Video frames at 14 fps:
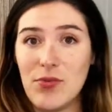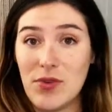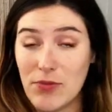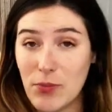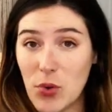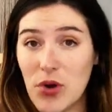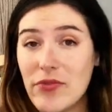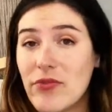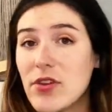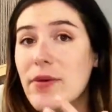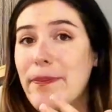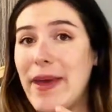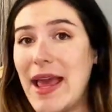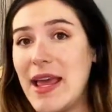was more for
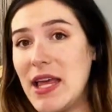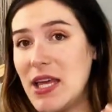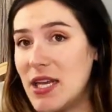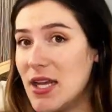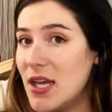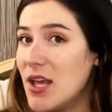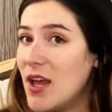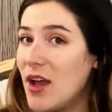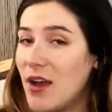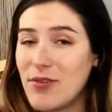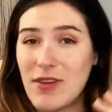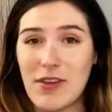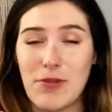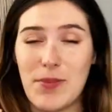the pain I
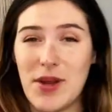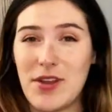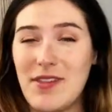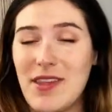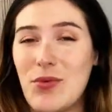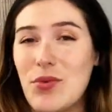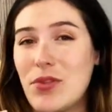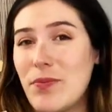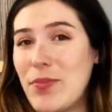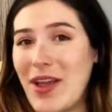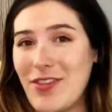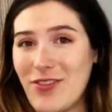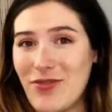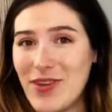was experiencing with
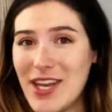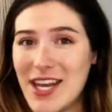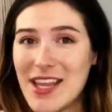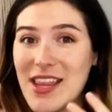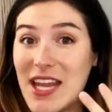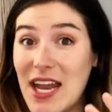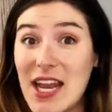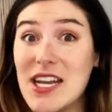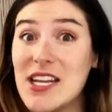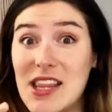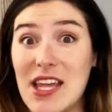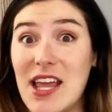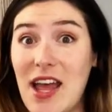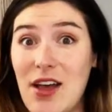breastfeeding than
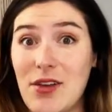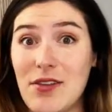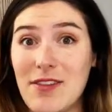anything else.